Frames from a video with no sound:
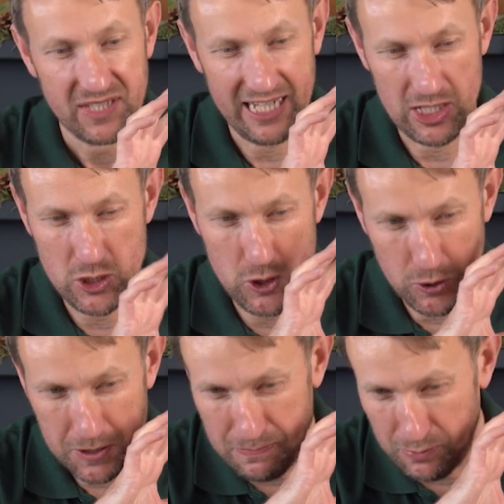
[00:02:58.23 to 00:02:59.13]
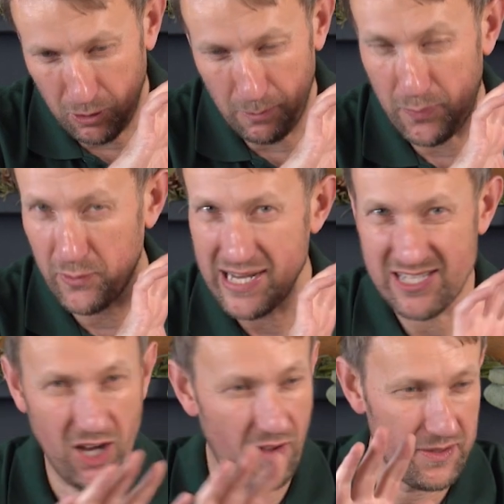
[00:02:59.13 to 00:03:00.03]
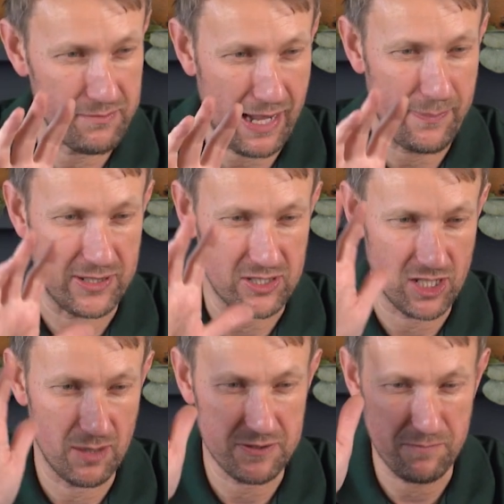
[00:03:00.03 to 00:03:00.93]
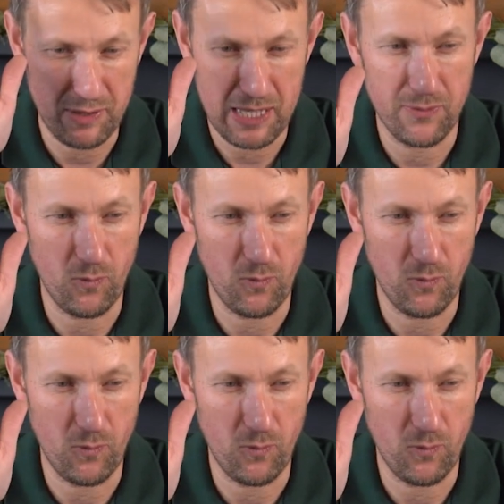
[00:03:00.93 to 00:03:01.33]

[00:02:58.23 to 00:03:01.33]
it just put Beretta on the map in terms of people